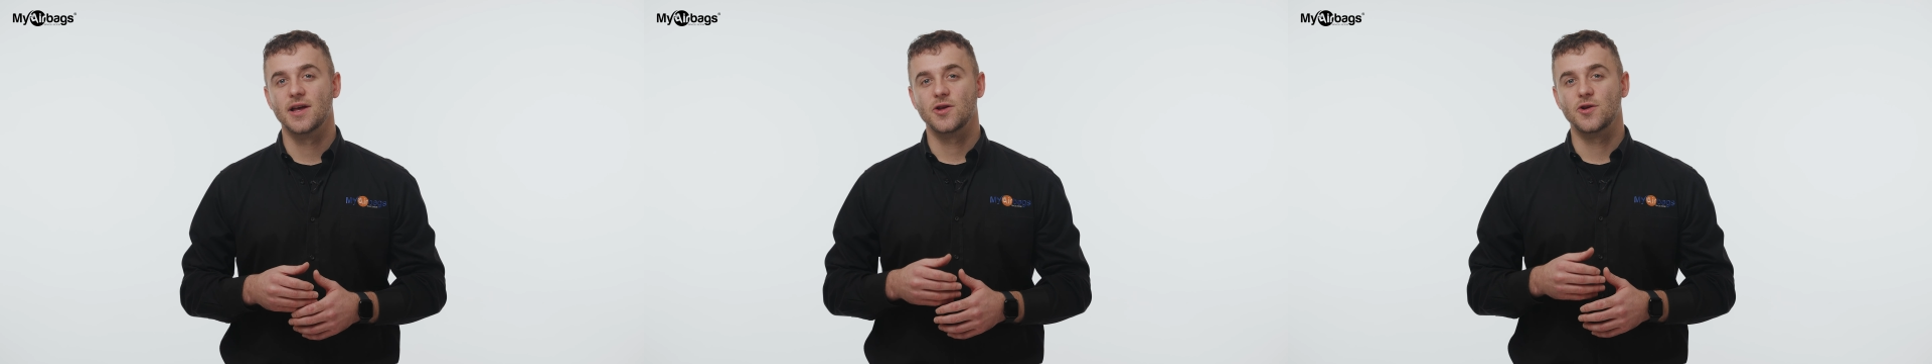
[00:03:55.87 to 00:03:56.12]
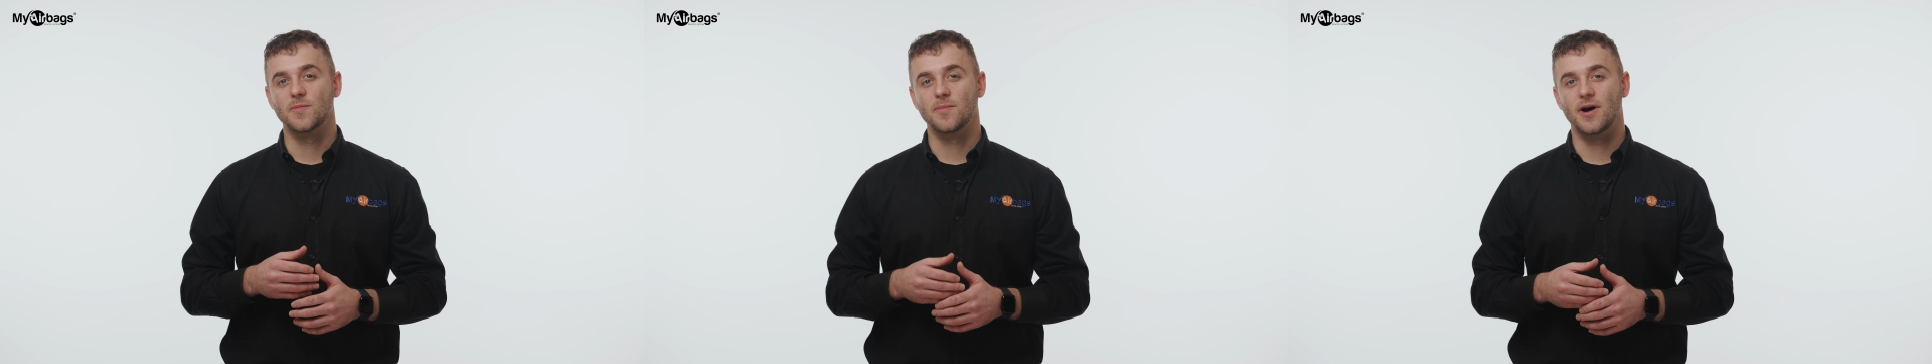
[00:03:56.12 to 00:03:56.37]

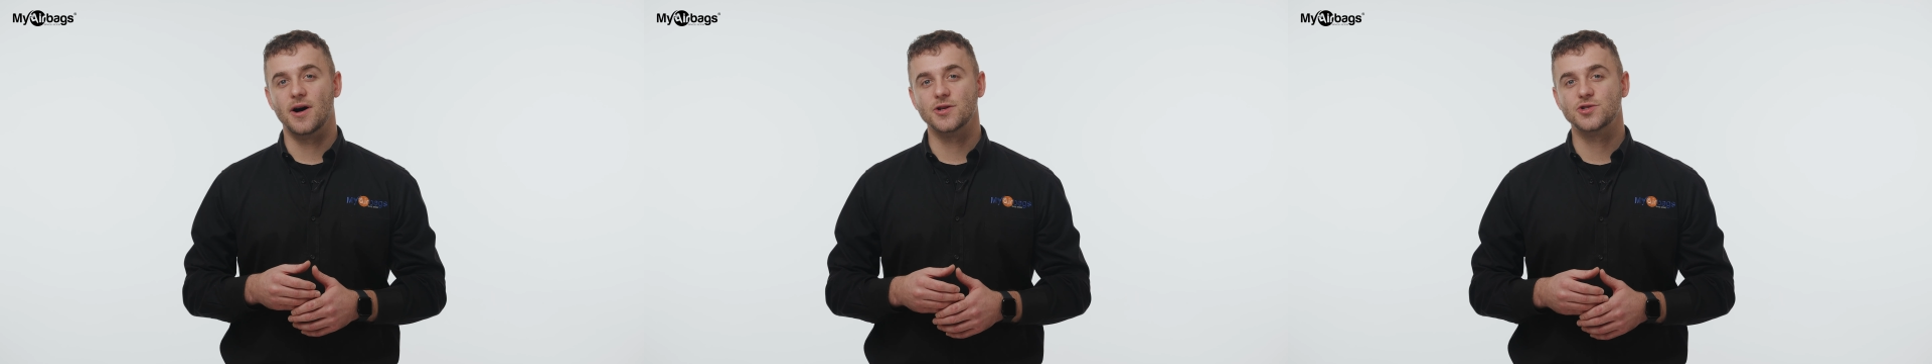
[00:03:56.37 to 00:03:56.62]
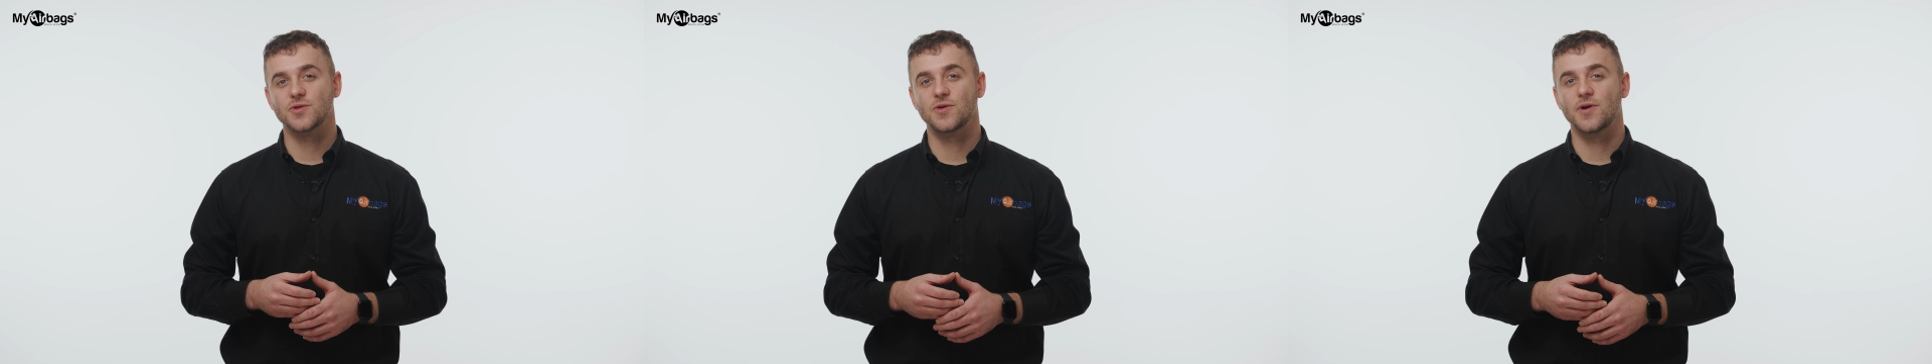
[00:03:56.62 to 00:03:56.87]
your
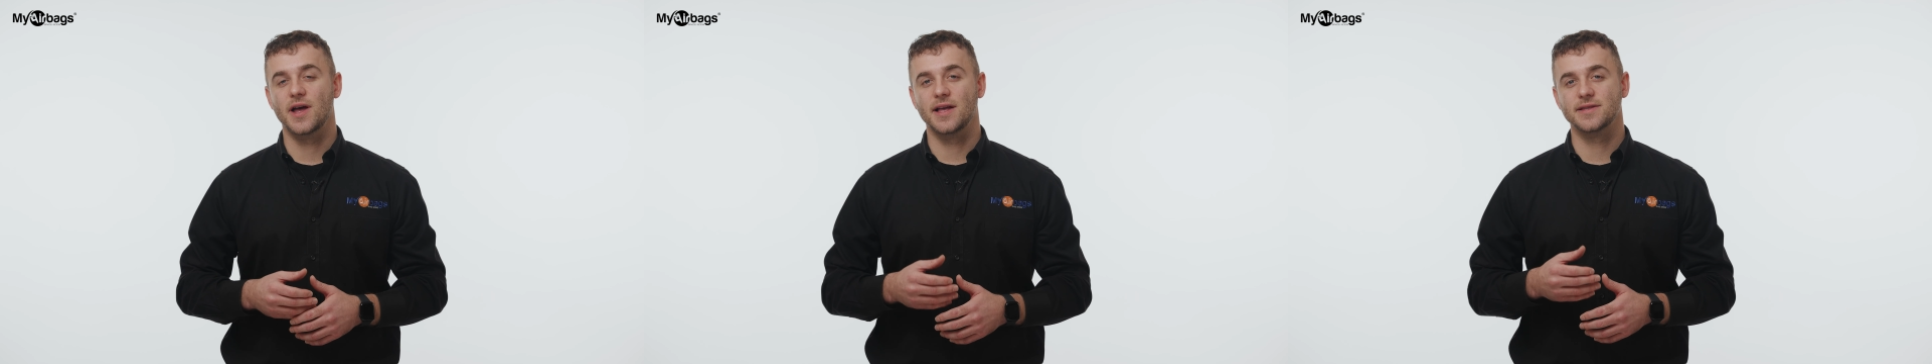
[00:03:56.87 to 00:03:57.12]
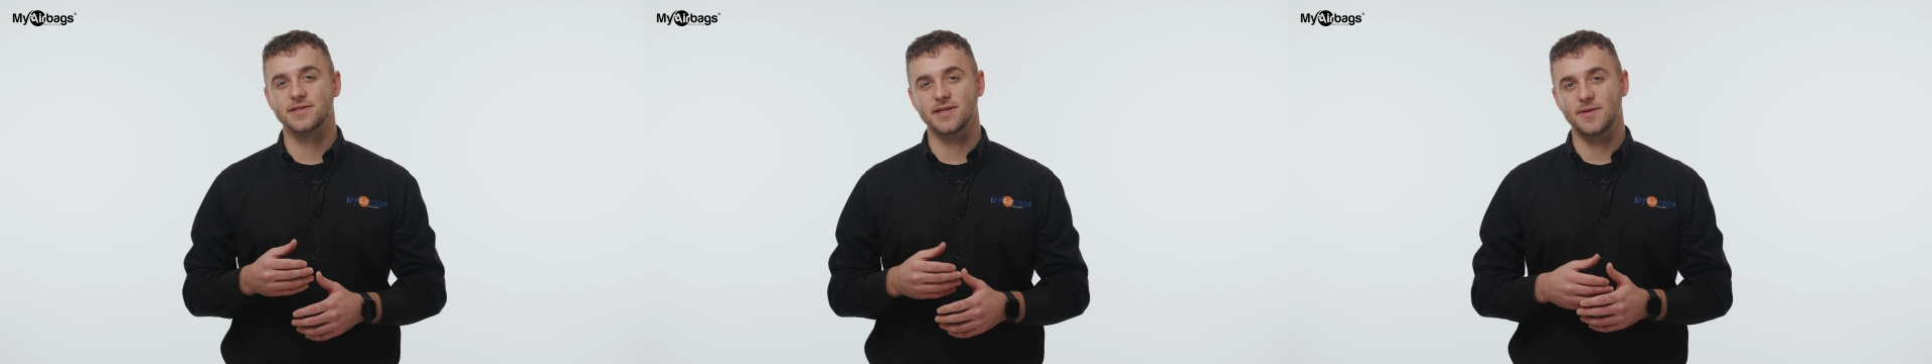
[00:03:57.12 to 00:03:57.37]
module
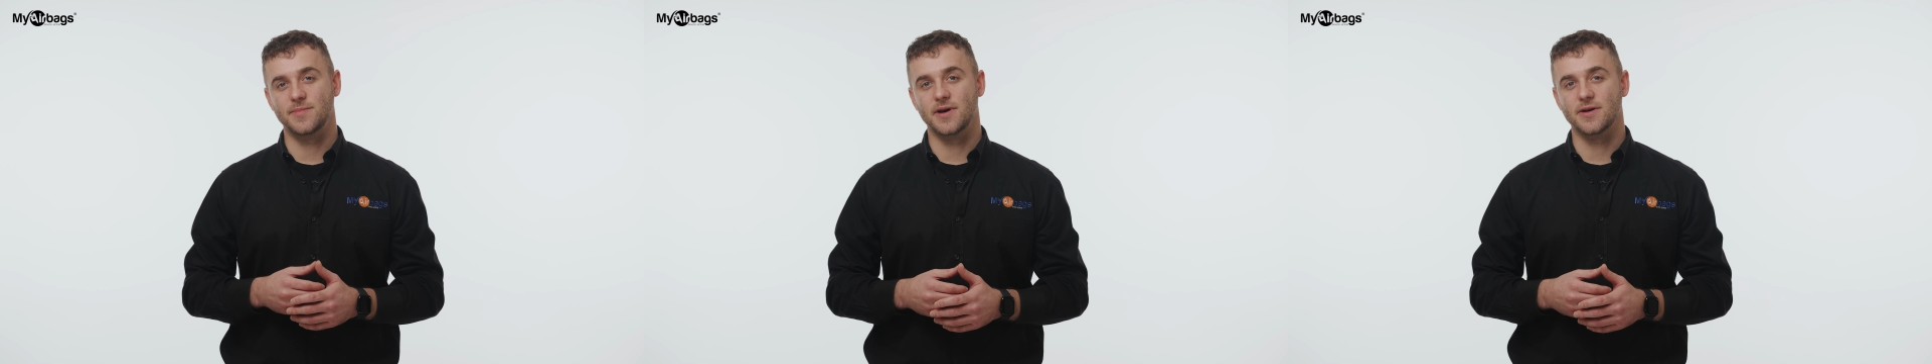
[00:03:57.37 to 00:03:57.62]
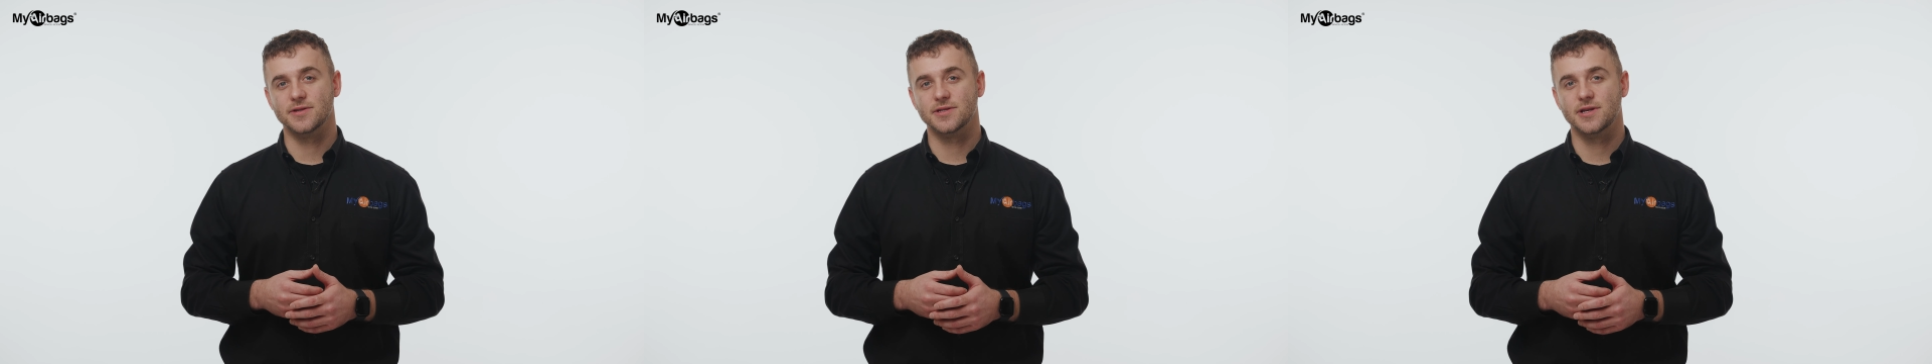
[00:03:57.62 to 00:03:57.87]
and seatbelts.